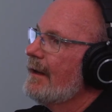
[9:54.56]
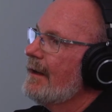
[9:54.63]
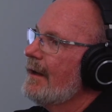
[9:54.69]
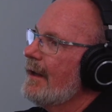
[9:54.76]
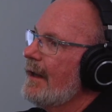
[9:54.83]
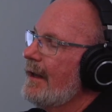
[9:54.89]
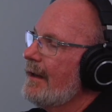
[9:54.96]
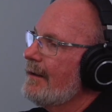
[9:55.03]

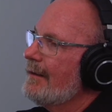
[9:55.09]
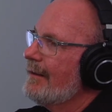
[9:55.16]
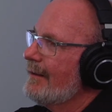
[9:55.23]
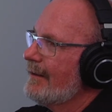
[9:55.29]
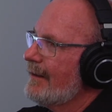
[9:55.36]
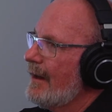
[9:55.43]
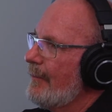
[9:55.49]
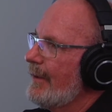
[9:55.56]
and
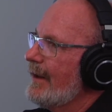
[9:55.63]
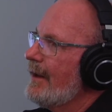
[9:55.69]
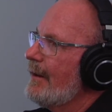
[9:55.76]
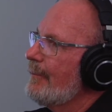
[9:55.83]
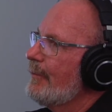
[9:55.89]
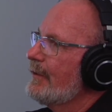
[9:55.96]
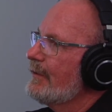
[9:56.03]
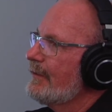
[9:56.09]
coming
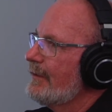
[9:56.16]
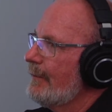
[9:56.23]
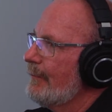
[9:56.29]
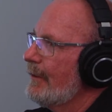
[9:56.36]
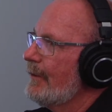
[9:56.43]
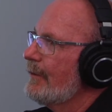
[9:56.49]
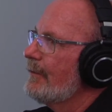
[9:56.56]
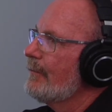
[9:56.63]
up with
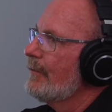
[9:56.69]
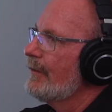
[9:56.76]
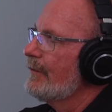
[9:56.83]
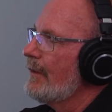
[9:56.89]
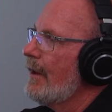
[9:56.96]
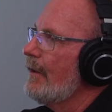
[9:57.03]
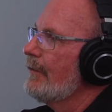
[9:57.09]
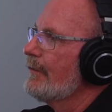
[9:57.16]
similar
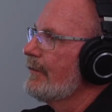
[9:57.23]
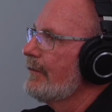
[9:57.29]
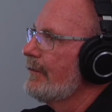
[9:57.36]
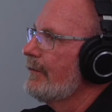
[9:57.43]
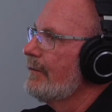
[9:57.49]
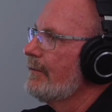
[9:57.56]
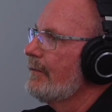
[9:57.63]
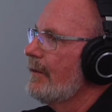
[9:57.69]
results,
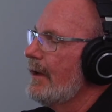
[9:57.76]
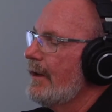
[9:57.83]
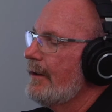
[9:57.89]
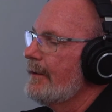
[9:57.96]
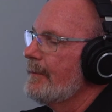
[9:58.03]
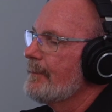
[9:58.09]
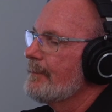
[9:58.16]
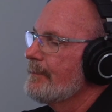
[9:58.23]

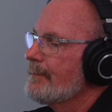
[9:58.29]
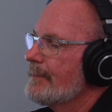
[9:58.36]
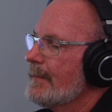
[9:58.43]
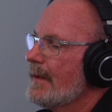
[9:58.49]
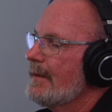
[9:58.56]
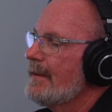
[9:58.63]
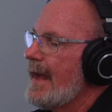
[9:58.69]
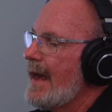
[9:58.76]
um,
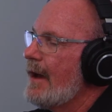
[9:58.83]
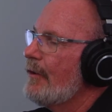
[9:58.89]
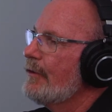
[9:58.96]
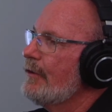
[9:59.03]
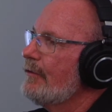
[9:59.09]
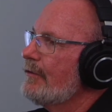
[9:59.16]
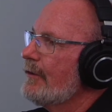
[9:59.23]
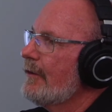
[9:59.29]
now
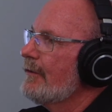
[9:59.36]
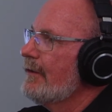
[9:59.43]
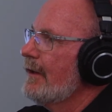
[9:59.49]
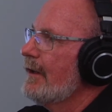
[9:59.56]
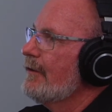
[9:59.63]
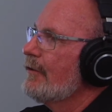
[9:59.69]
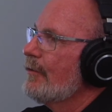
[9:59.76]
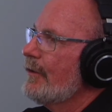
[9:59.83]
you start to
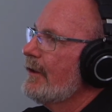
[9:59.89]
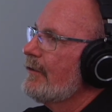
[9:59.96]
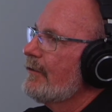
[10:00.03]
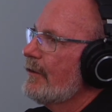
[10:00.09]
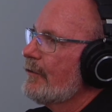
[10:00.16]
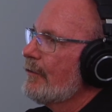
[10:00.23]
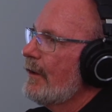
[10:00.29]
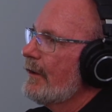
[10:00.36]
increase
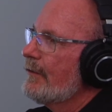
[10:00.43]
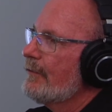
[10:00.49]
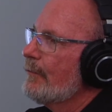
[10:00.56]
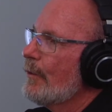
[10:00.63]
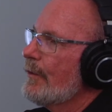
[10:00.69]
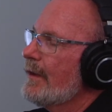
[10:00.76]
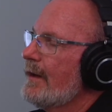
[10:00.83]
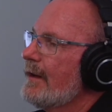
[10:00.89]
the
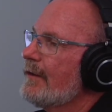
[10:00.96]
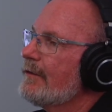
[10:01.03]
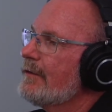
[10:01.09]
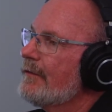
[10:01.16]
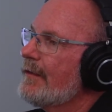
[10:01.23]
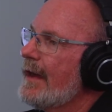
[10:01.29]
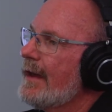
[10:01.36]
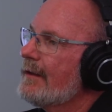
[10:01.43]
trustworthiness
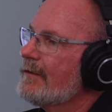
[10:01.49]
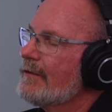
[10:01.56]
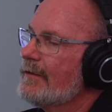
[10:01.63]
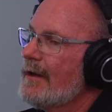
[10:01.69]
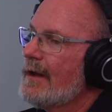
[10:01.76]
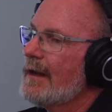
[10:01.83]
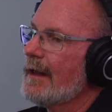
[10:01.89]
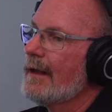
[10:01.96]
of that
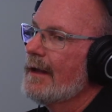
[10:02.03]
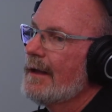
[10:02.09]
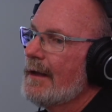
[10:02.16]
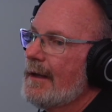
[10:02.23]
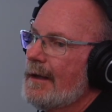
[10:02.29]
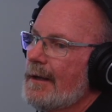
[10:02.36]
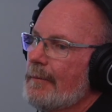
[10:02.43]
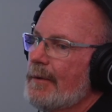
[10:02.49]
study.
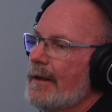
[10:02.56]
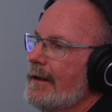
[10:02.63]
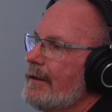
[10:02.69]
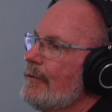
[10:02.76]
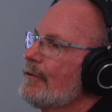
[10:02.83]
But like you're